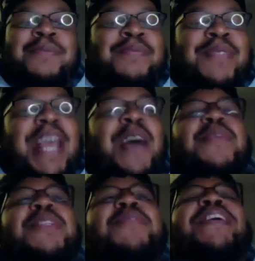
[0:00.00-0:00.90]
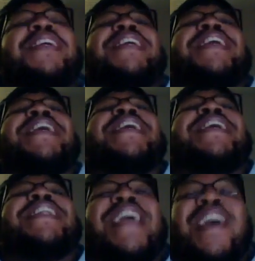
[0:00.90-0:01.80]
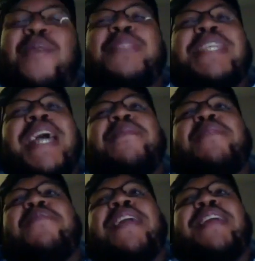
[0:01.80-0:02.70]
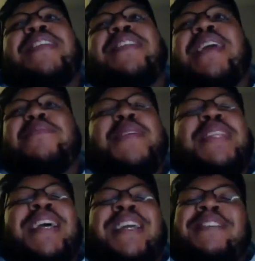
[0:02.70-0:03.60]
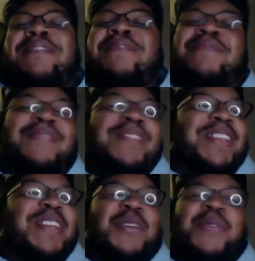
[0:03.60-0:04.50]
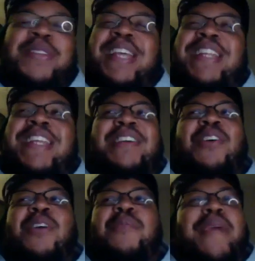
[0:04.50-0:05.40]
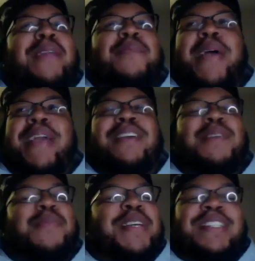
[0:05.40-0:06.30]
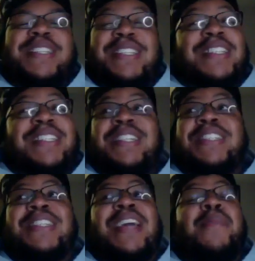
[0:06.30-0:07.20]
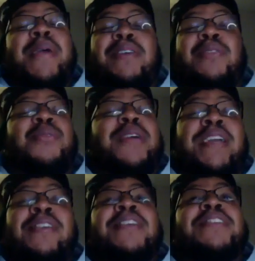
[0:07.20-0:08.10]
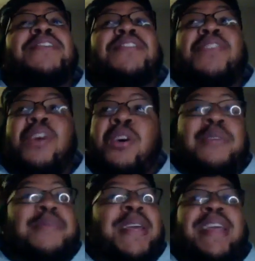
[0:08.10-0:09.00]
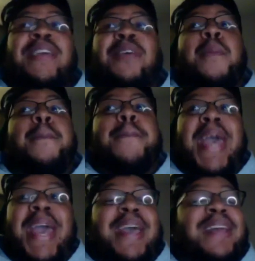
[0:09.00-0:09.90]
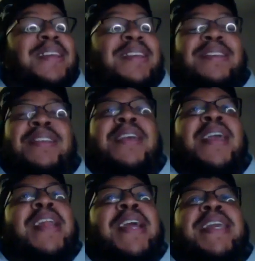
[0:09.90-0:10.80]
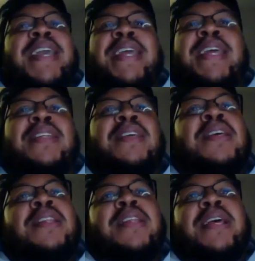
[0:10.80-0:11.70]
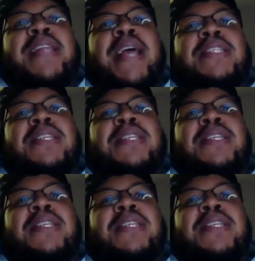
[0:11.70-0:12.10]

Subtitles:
They almost had me ready to be like, you know what? They need to call Bradham back here because this linebacking core here is sorry, man. They are bad, and I get it. Like that's